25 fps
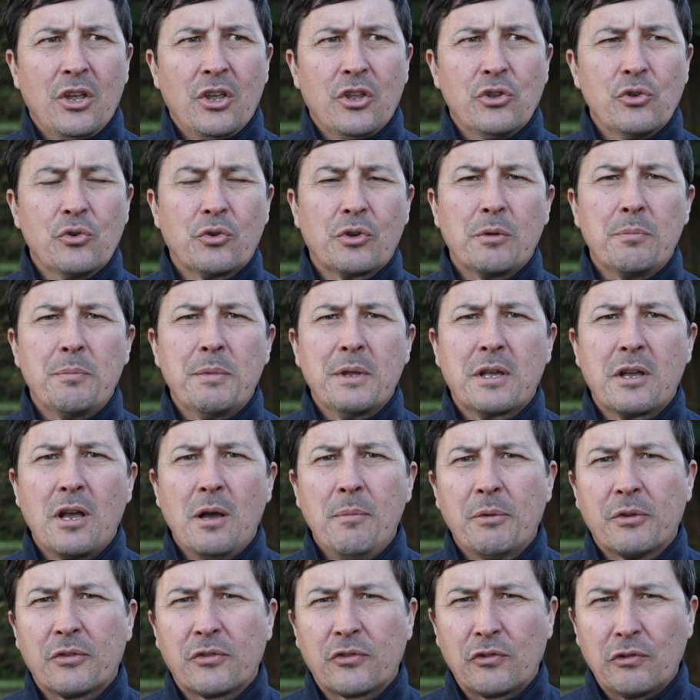you can
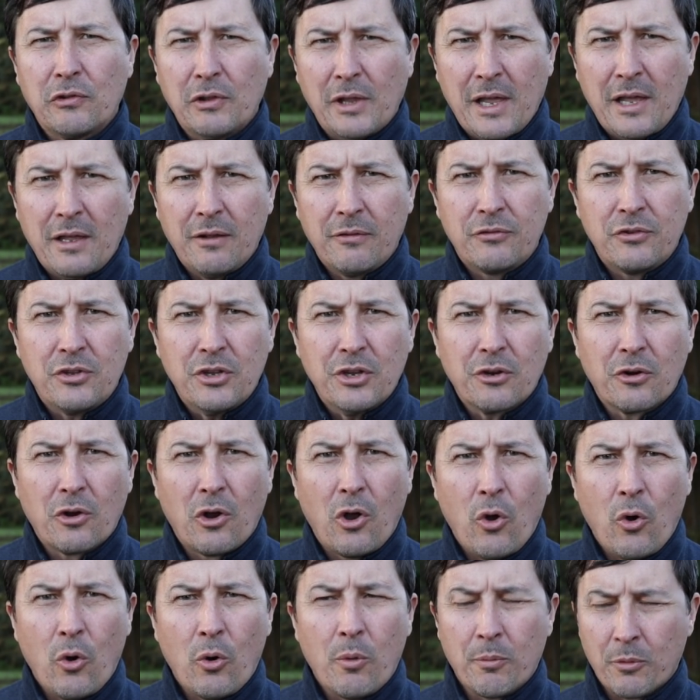become a slave to your
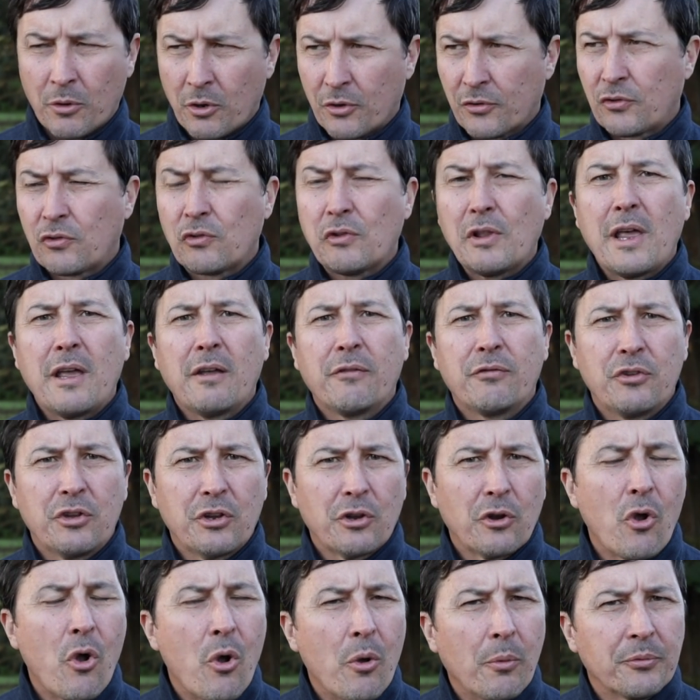home or a slave to
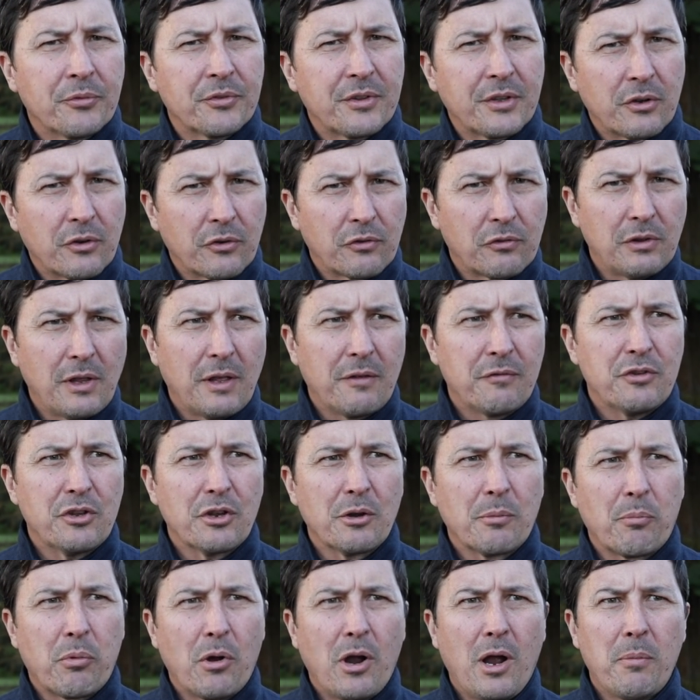your homestead or a slave to
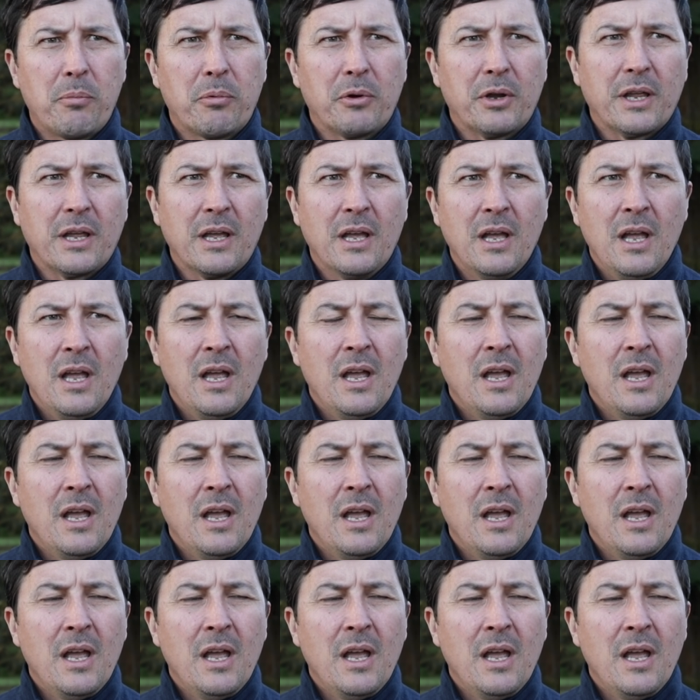your property.